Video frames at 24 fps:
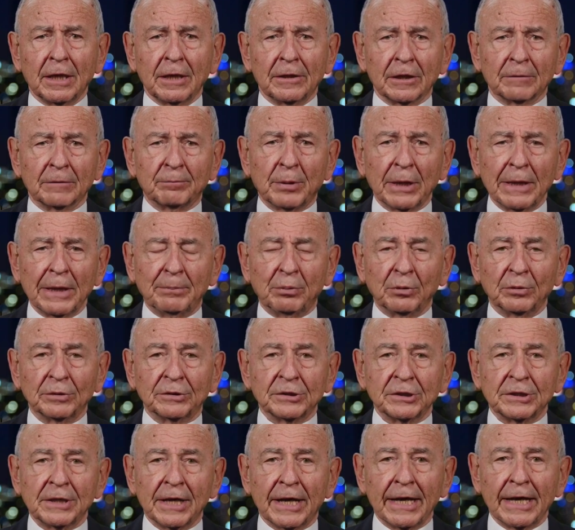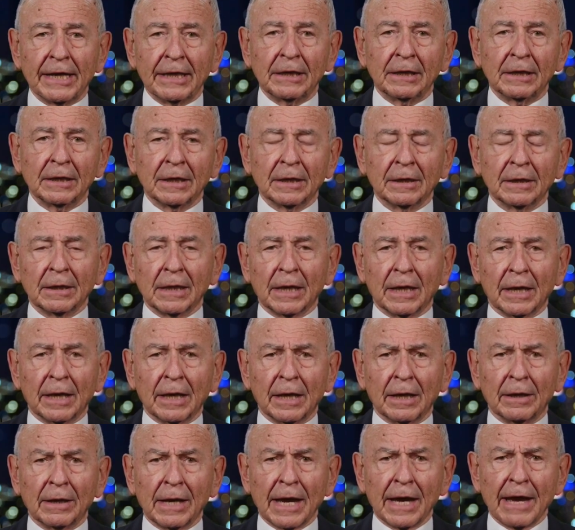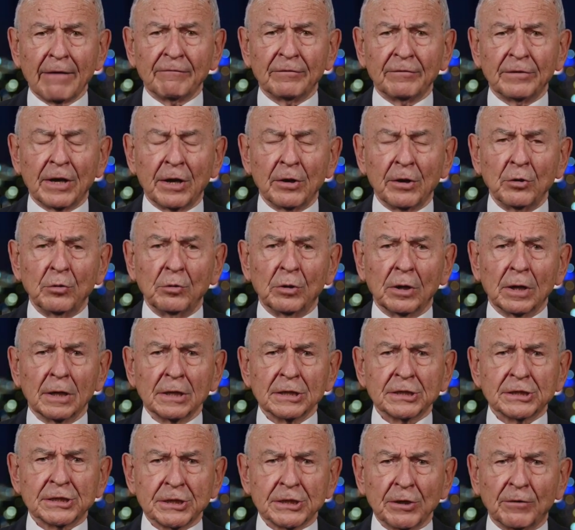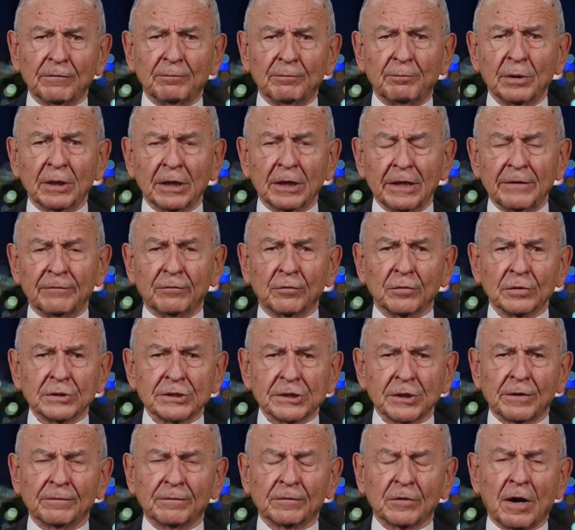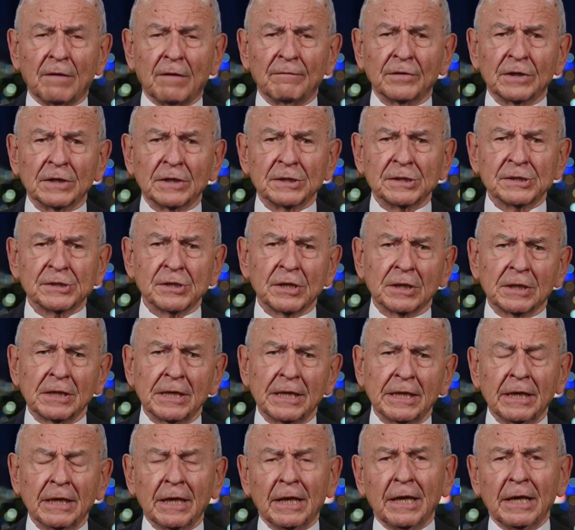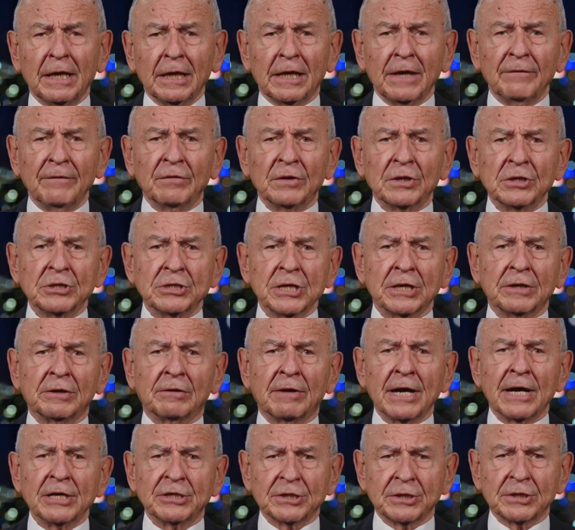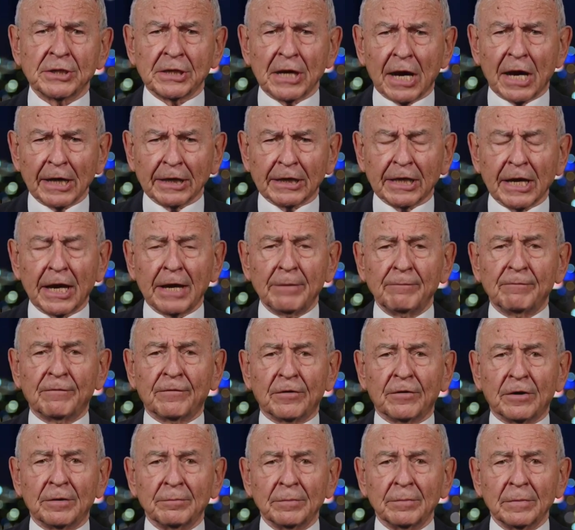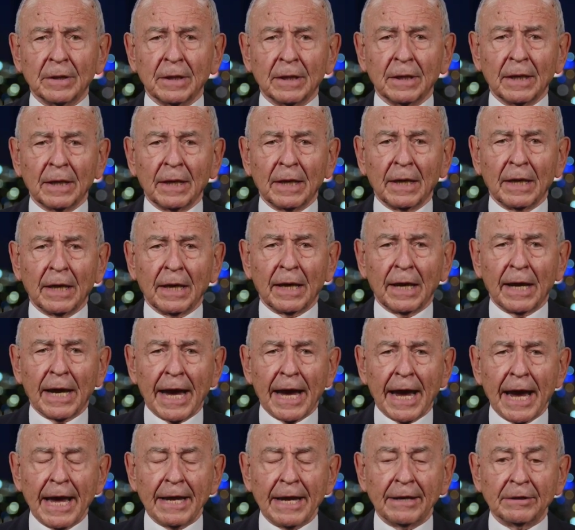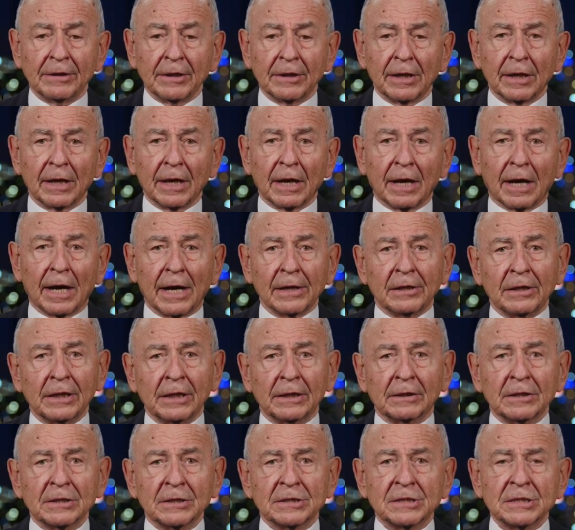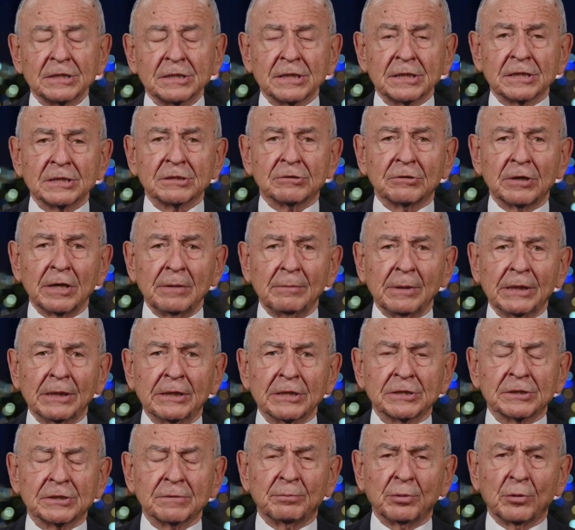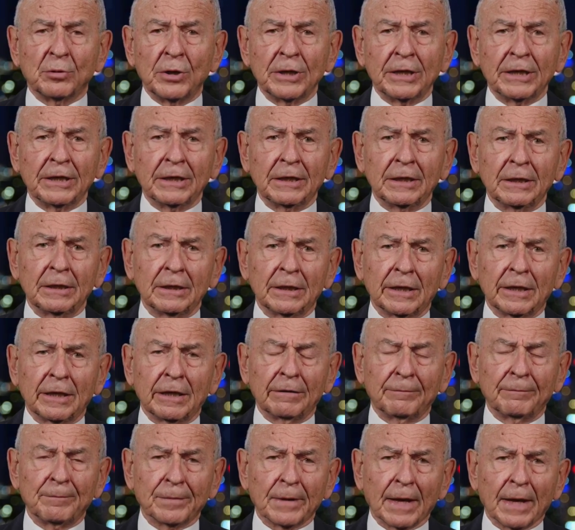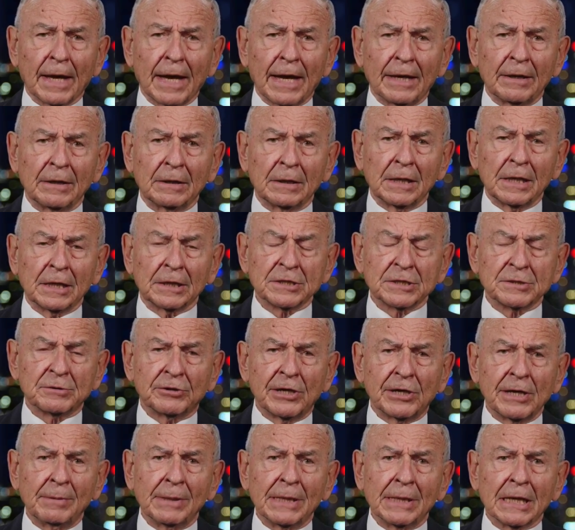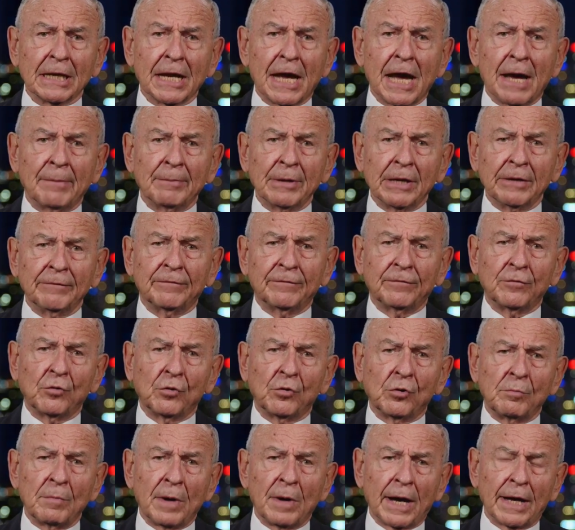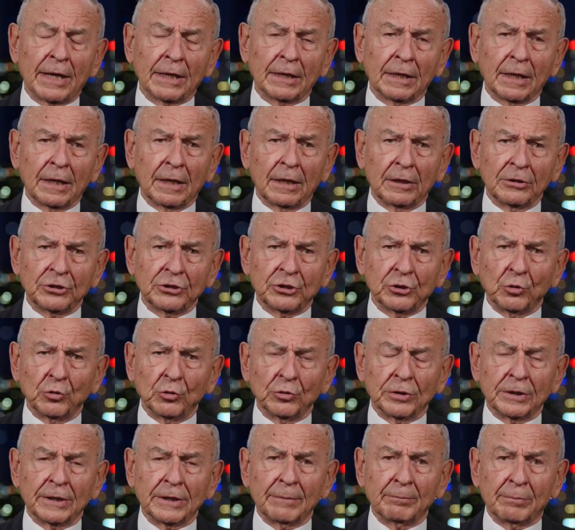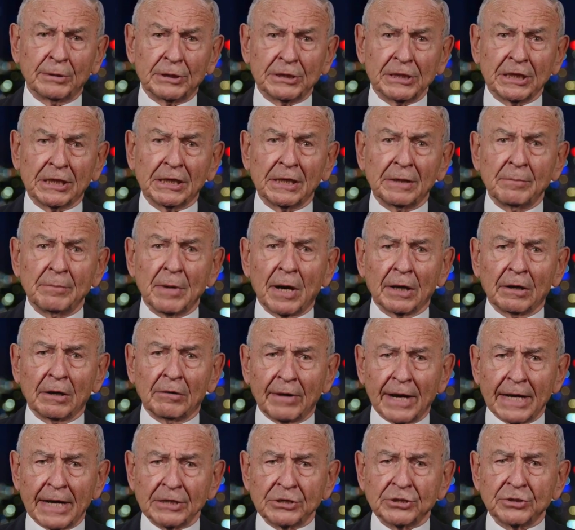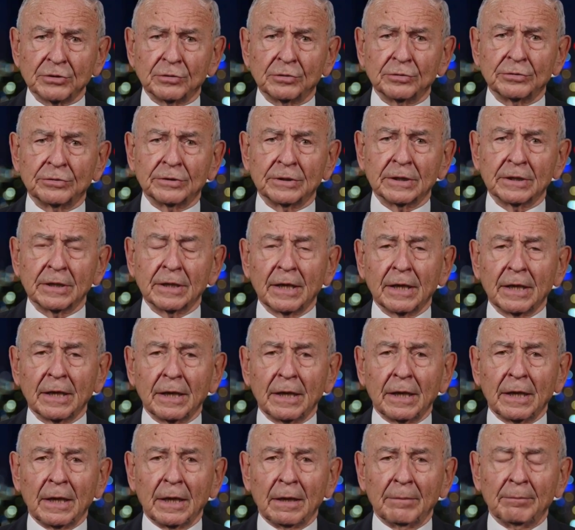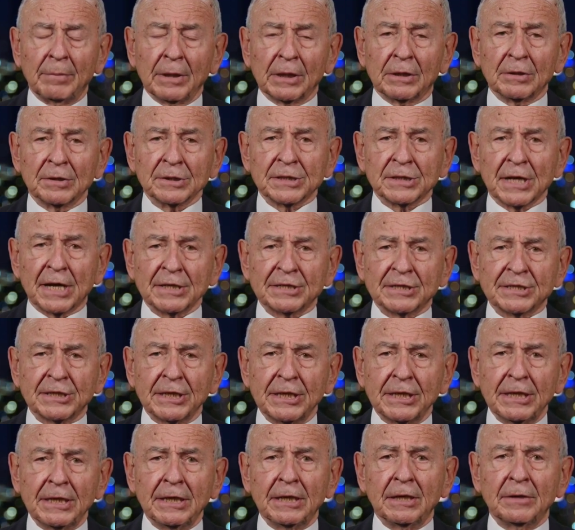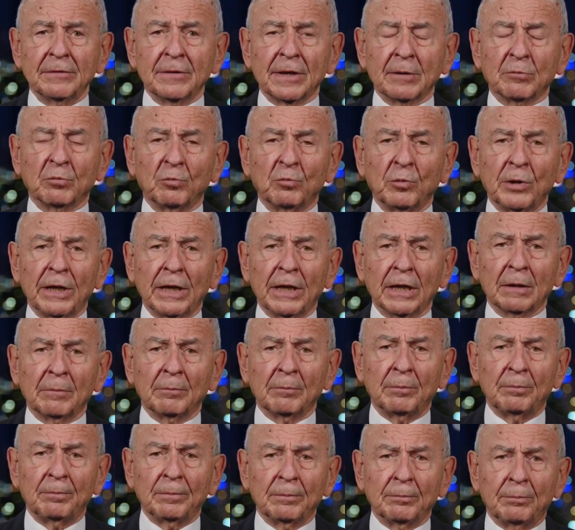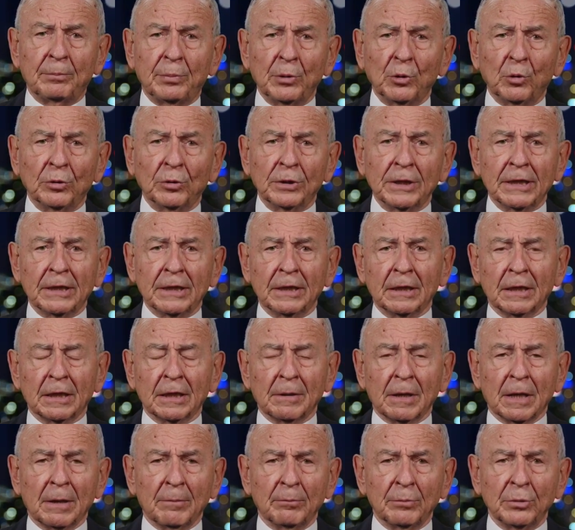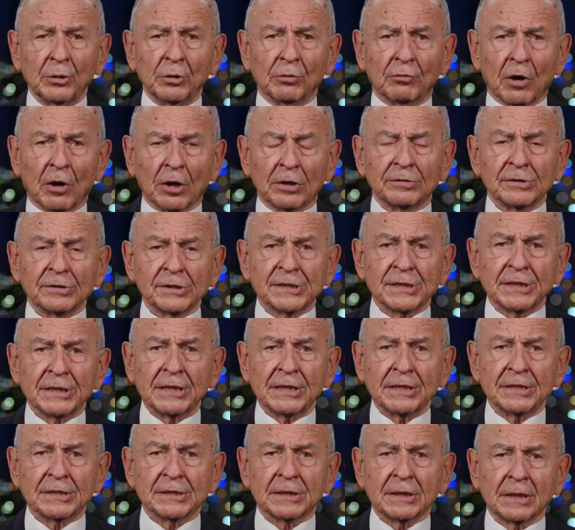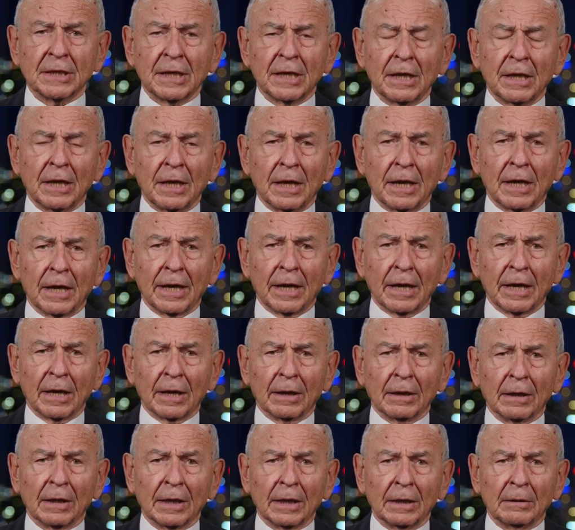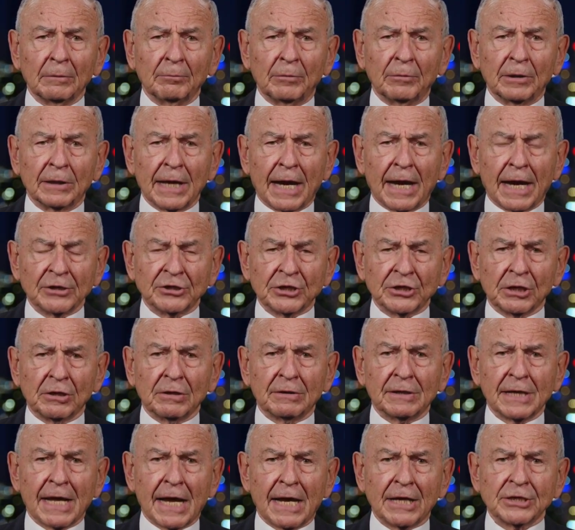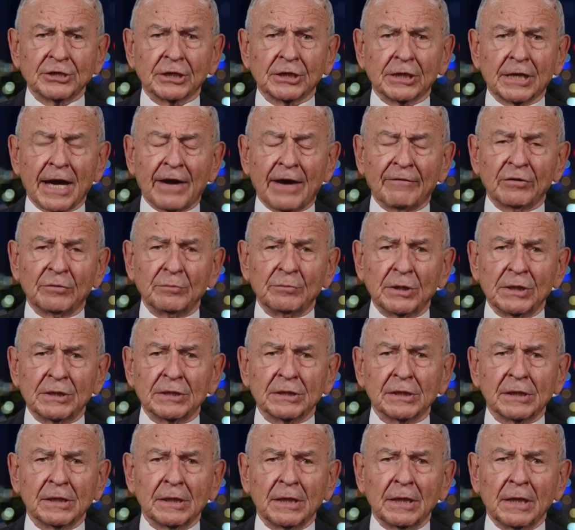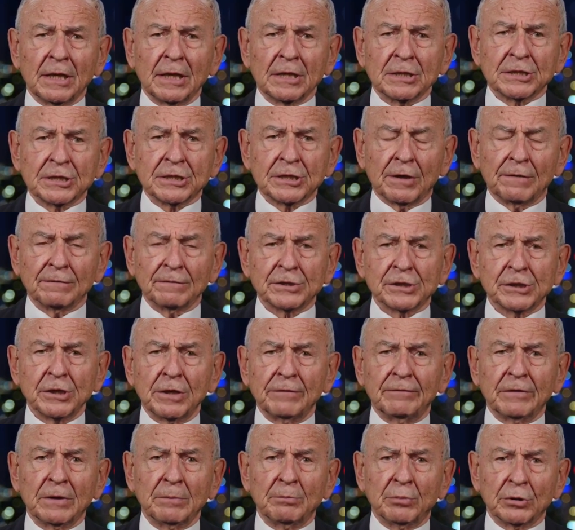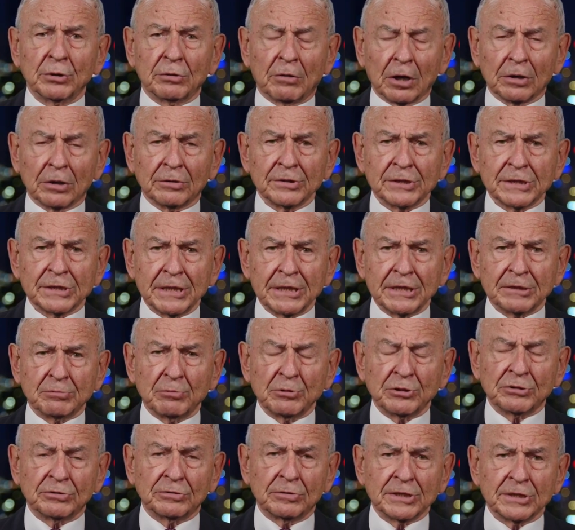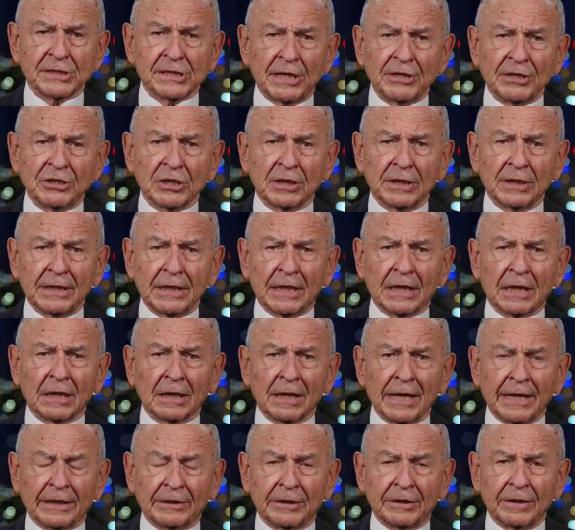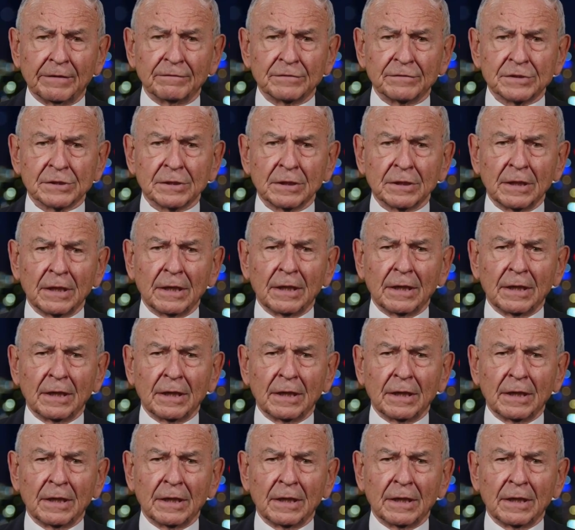that people today have no self-belief or self-confidence, certainly given the generation that I came from. And I think this is extremely disappointing and extremely alarming for my children and particularly my grandchildren, because I see that we're building bureaucracies, larger and larger government, self-serving bureaucracies, which are essentially collectives,